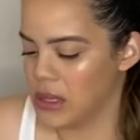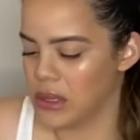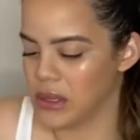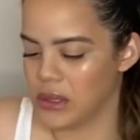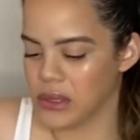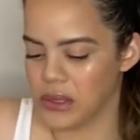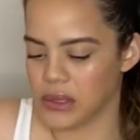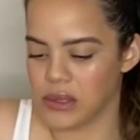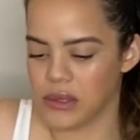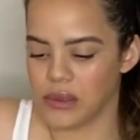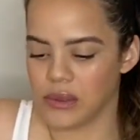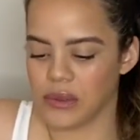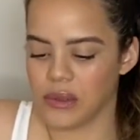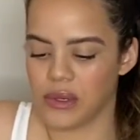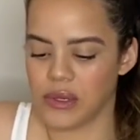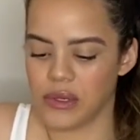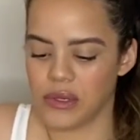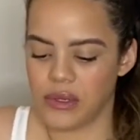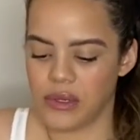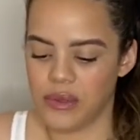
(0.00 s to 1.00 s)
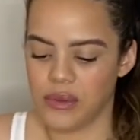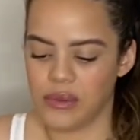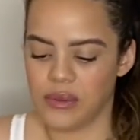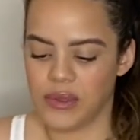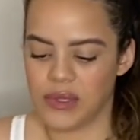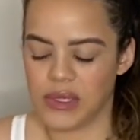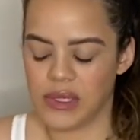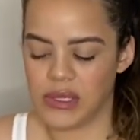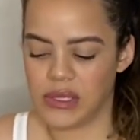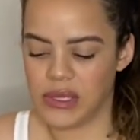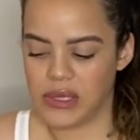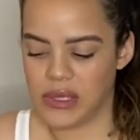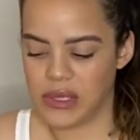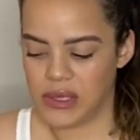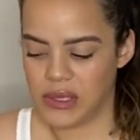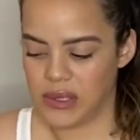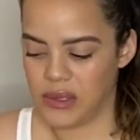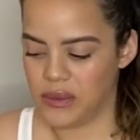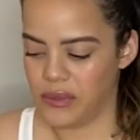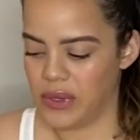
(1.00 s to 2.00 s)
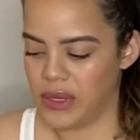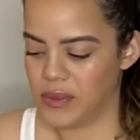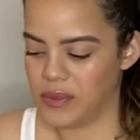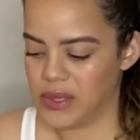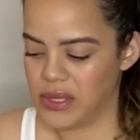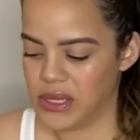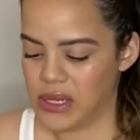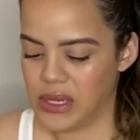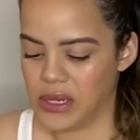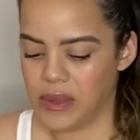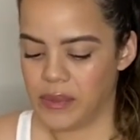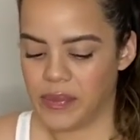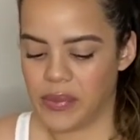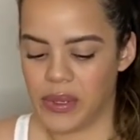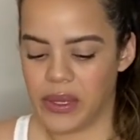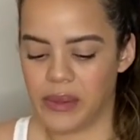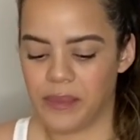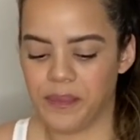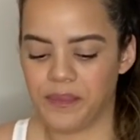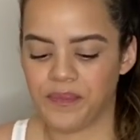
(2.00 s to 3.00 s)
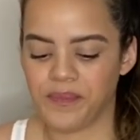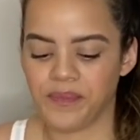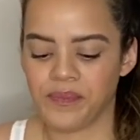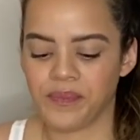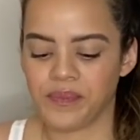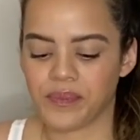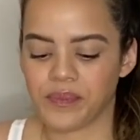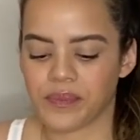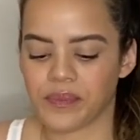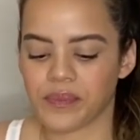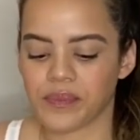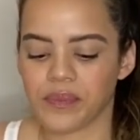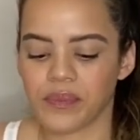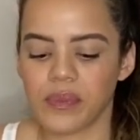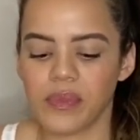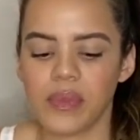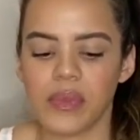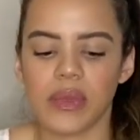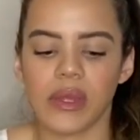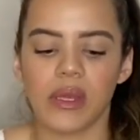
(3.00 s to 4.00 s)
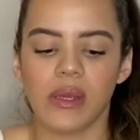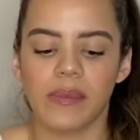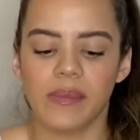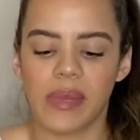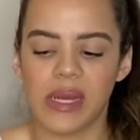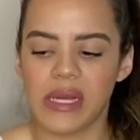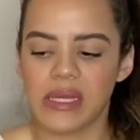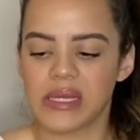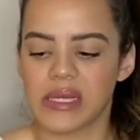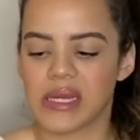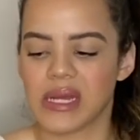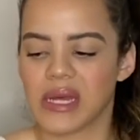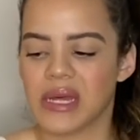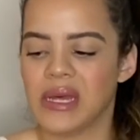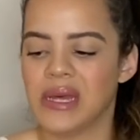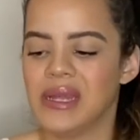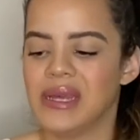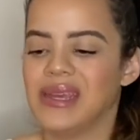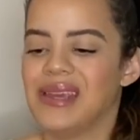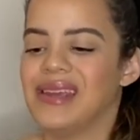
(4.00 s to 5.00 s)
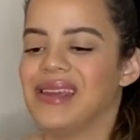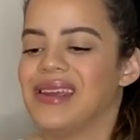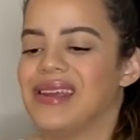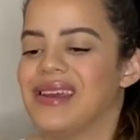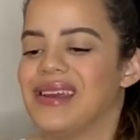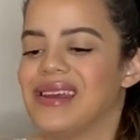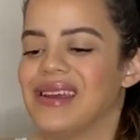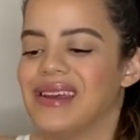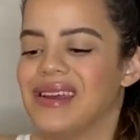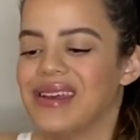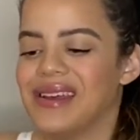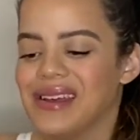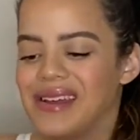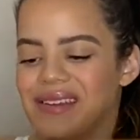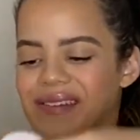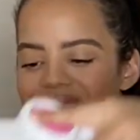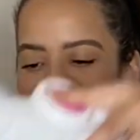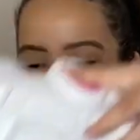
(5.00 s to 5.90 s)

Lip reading: This is a little hard to do the way I'm sitting, but basically, let me